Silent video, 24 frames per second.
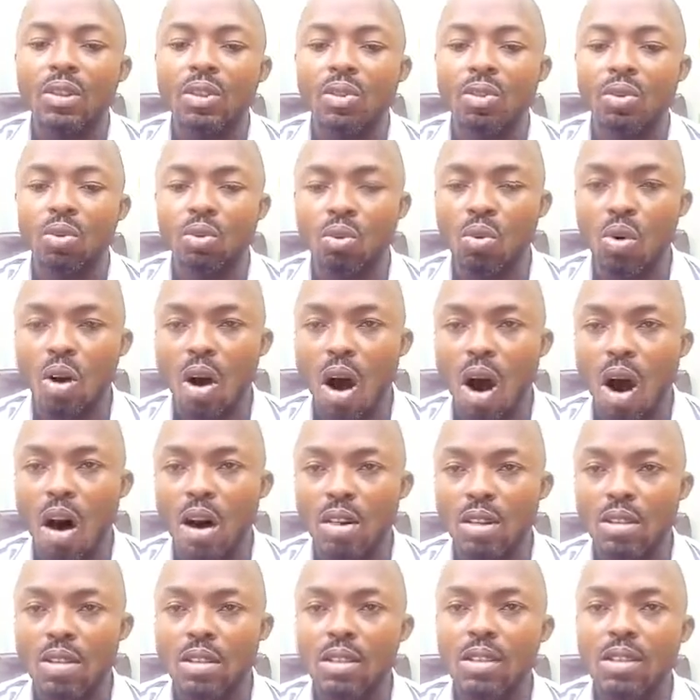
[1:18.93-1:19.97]
to
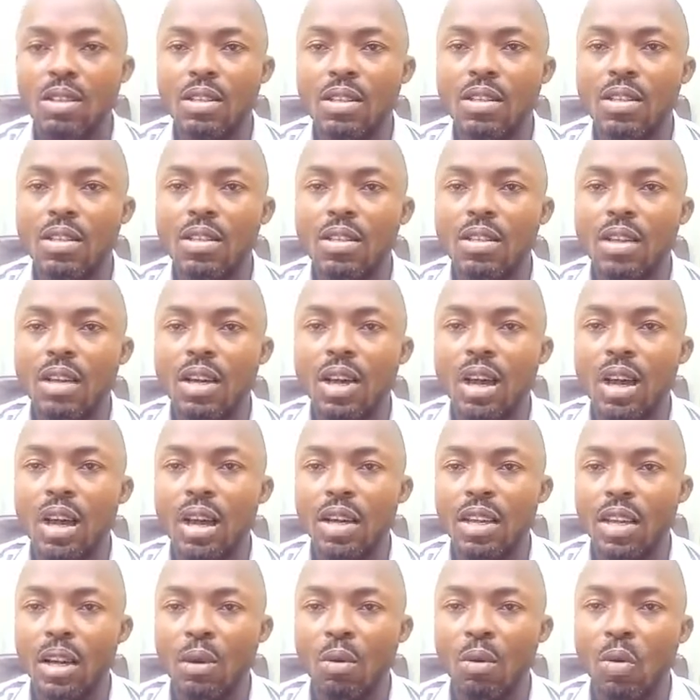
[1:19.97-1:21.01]
us
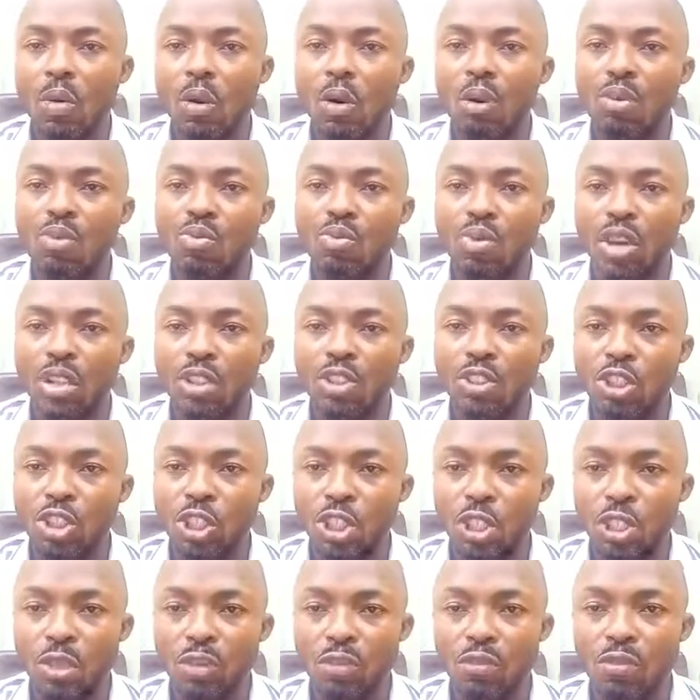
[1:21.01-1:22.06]
and that we want to
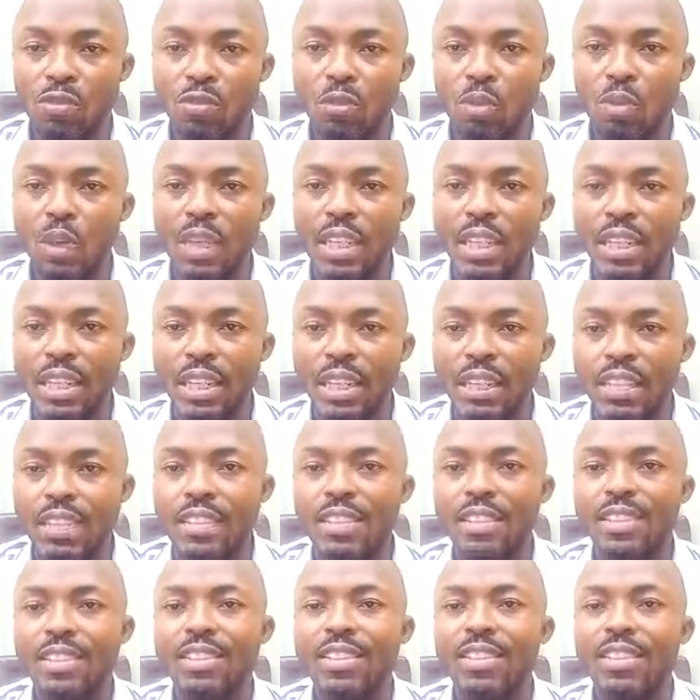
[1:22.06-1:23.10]
achieve
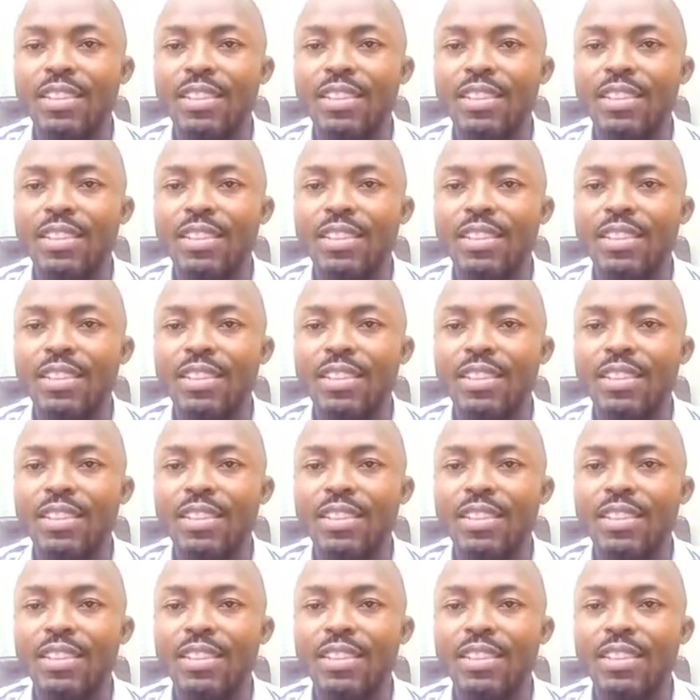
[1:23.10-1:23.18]
within